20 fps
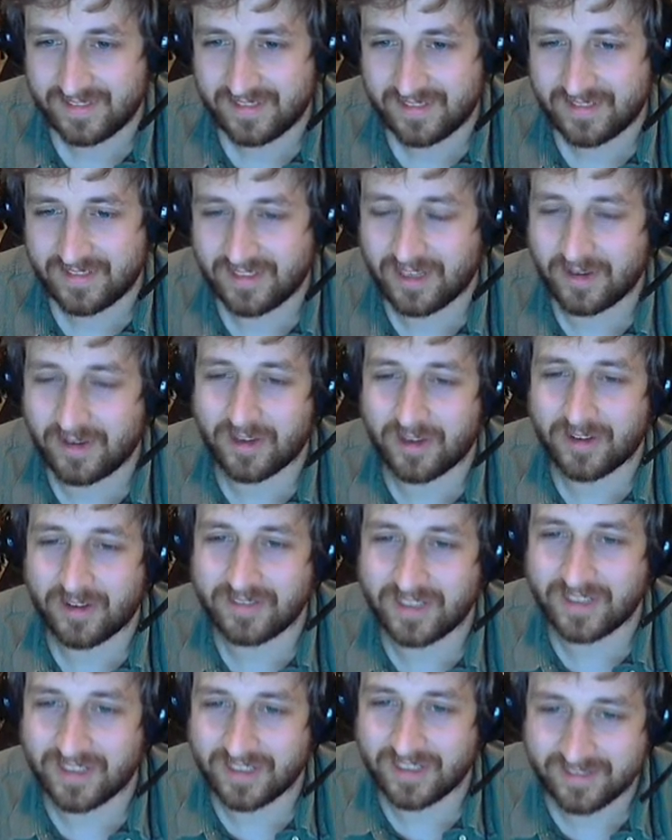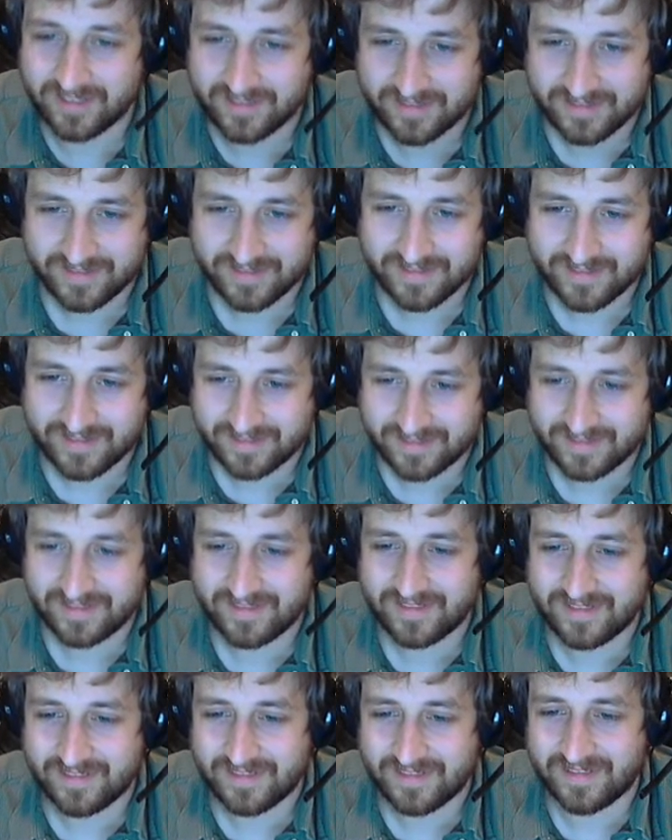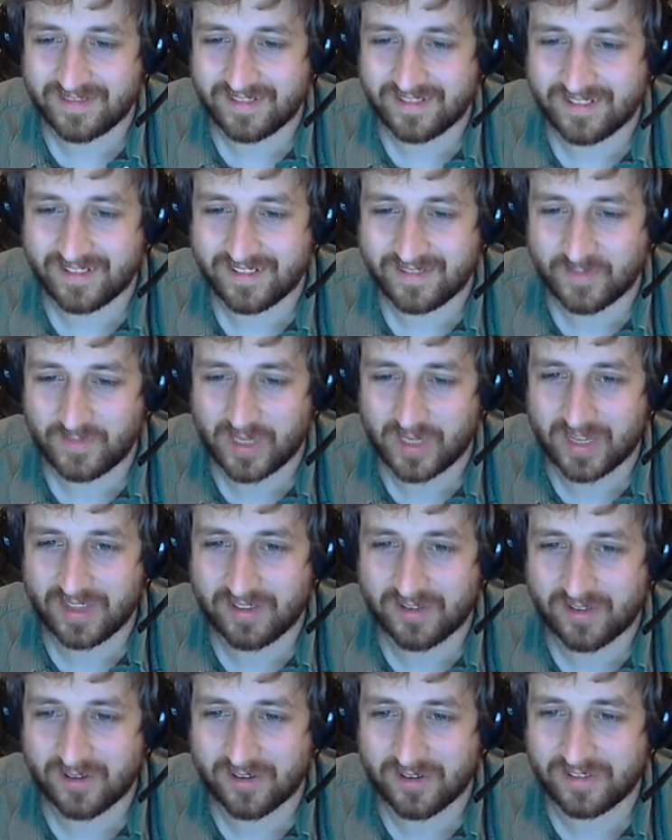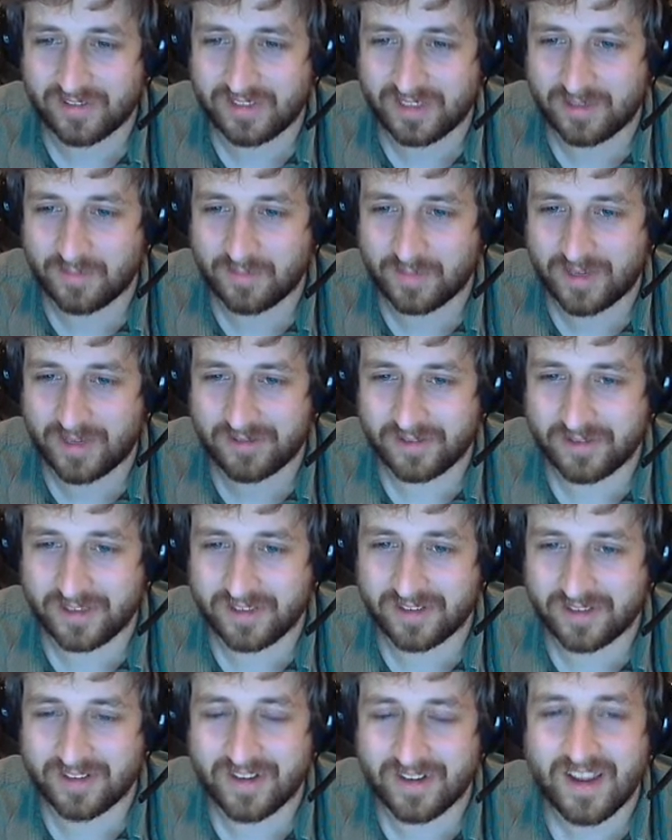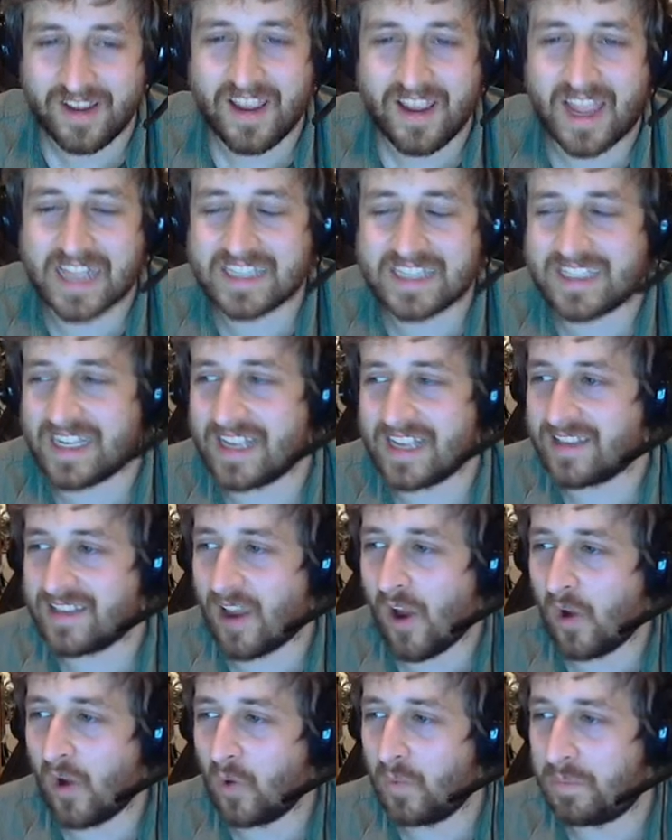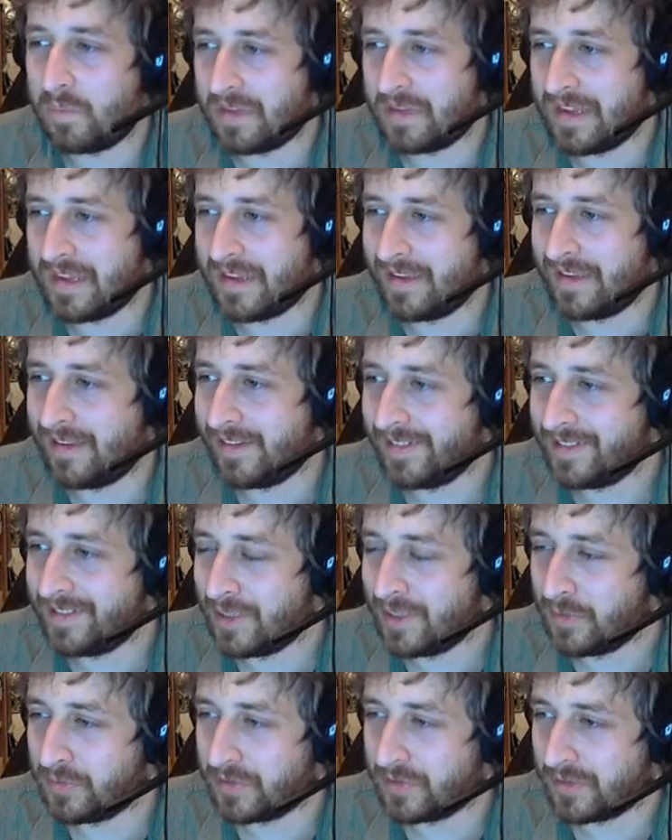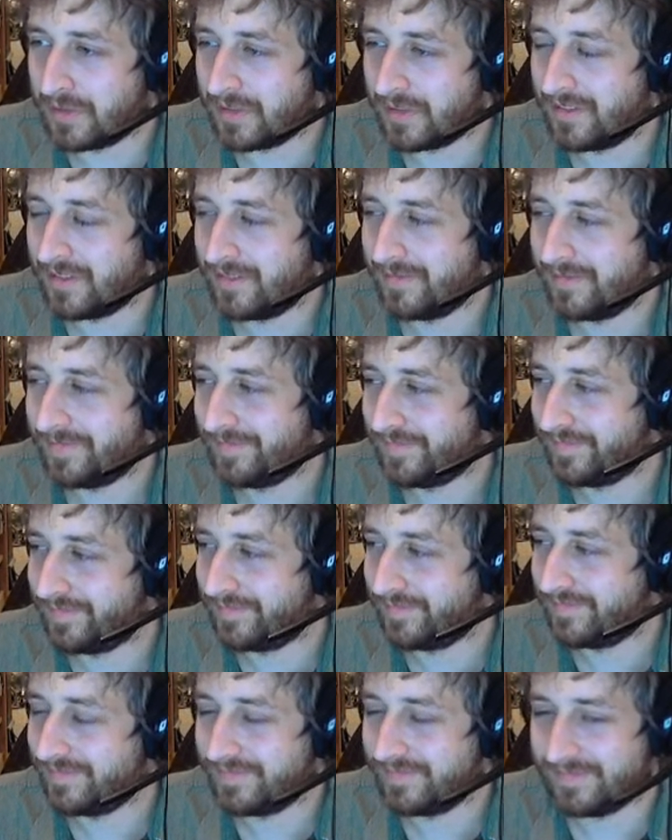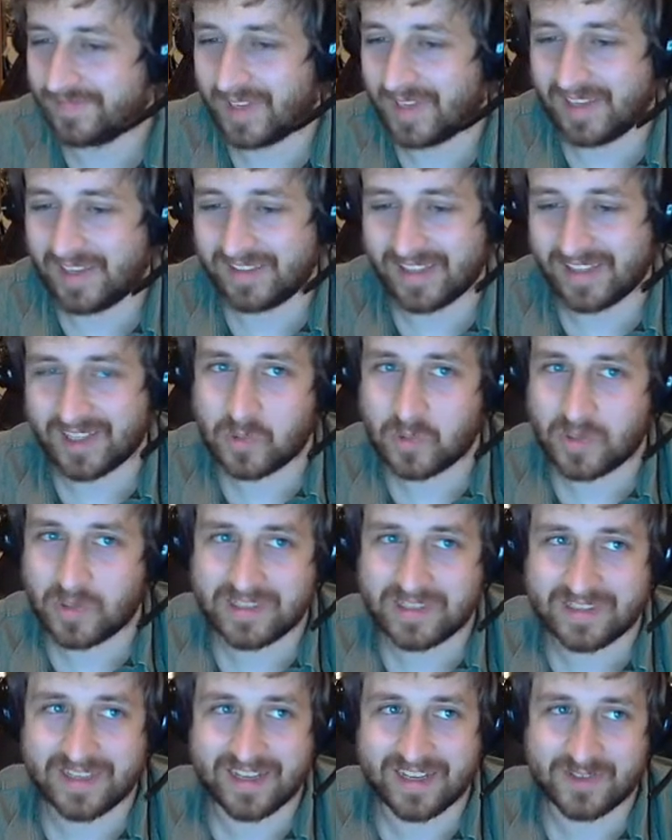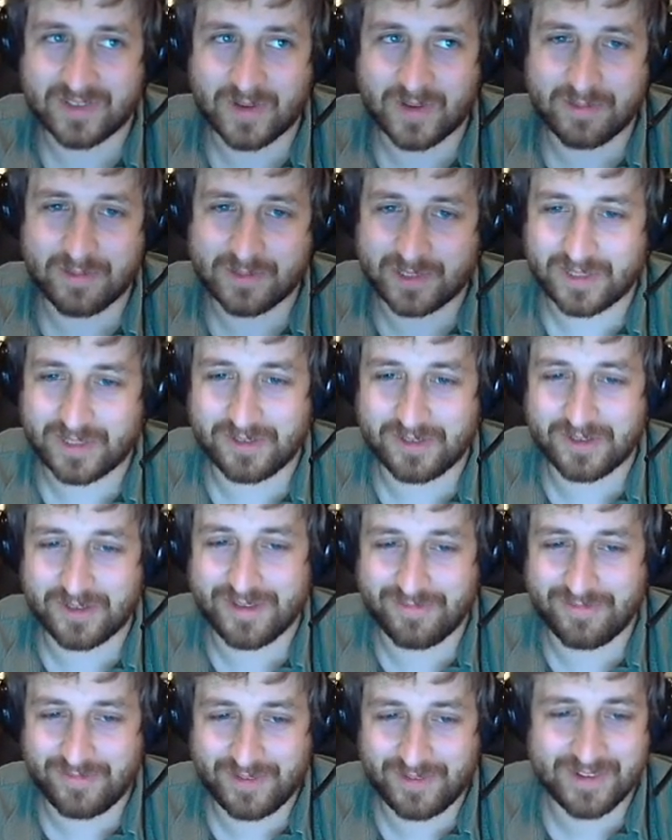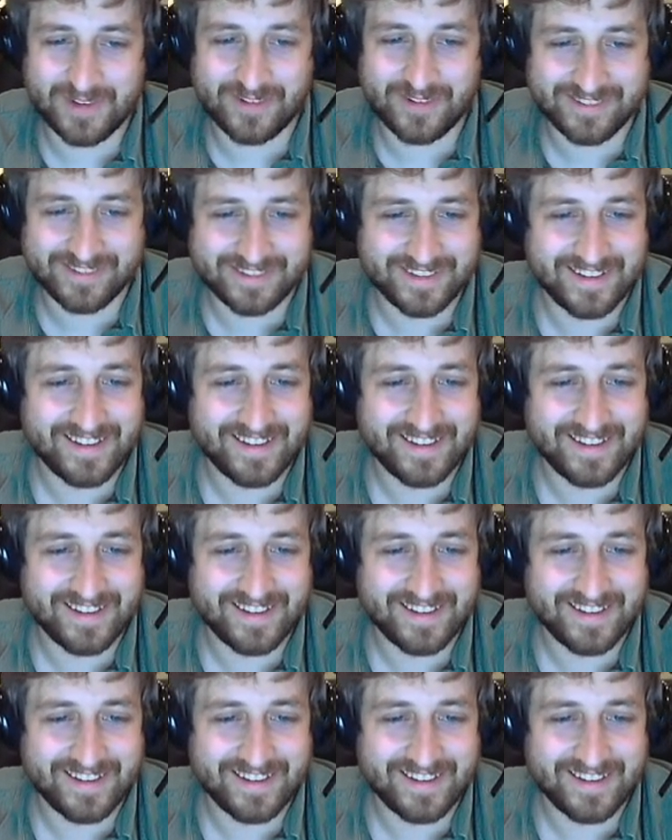There you go, did it. Made Al Carlina moderator. It says OP user. Like, that's what it said, so I was a little confused.